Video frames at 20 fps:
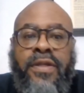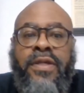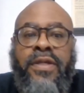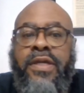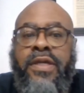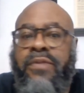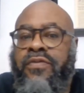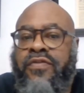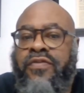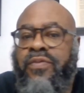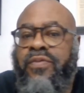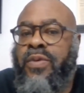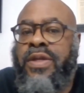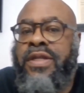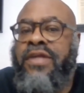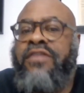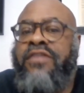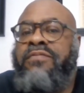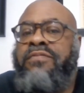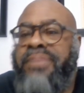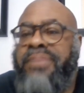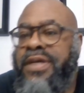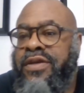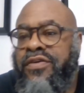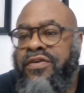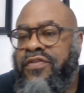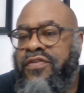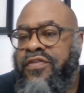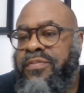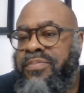He was one of his
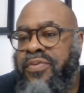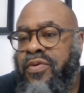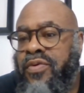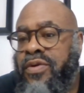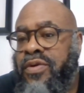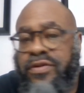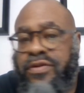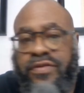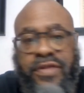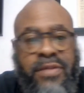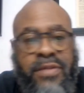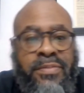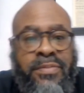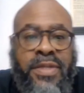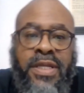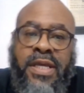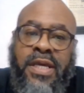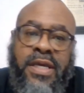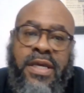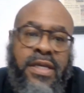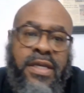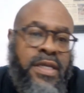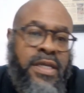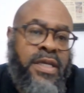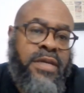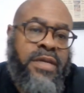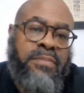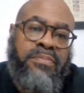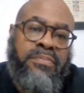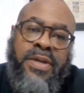bigger supporters. I mean, heck, he
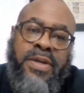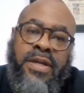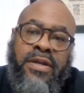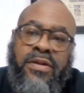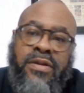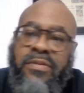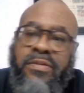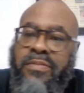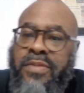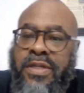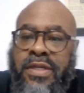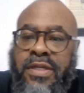compared him,